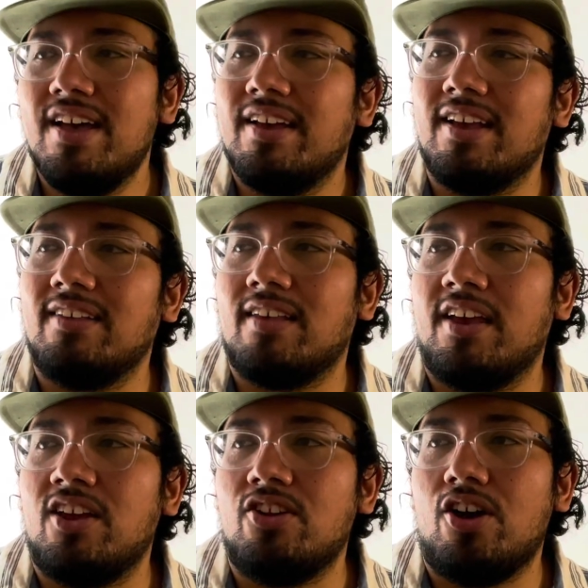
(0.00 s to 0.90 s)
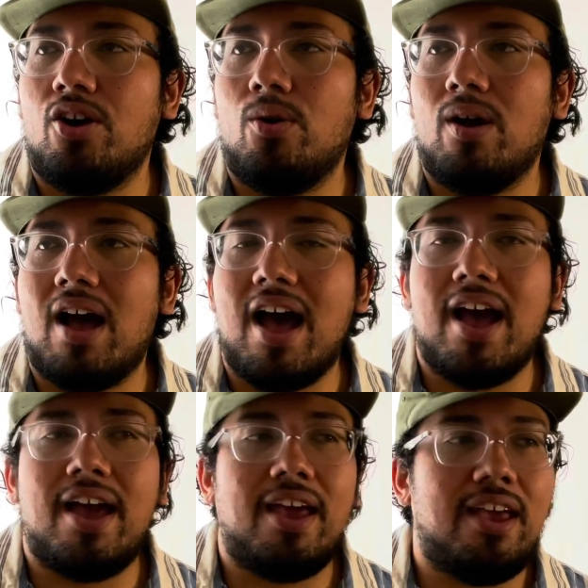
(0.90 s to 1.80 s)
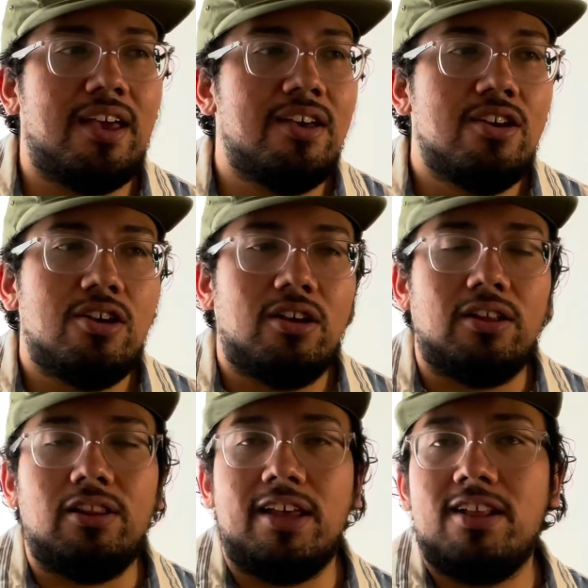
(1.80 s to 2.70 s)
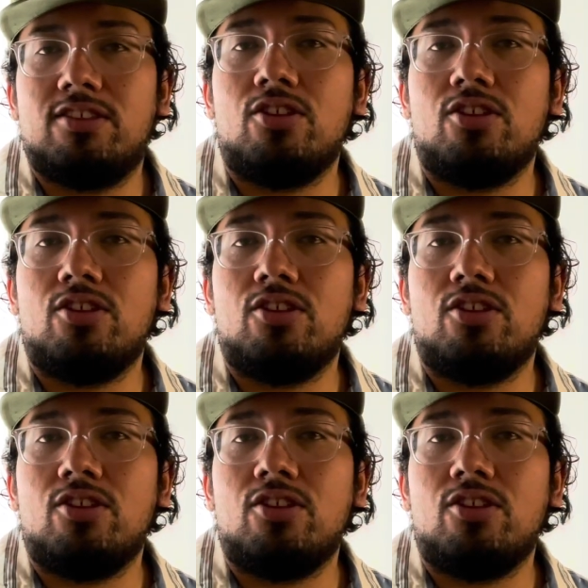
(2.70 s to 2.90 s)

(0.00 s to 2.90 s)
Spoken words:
He's like, you know, I leaked the